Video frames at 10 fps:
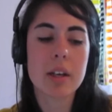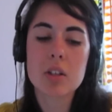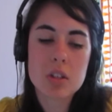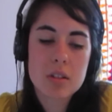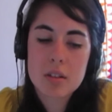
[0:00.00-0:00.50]

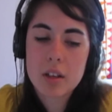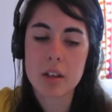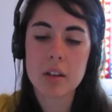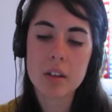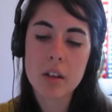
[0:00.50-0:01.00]
It's just
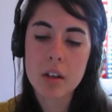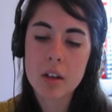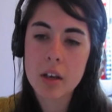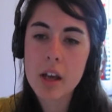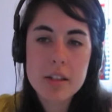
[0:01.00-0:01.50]
like,
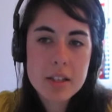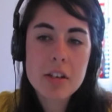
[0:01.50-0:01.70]
it's an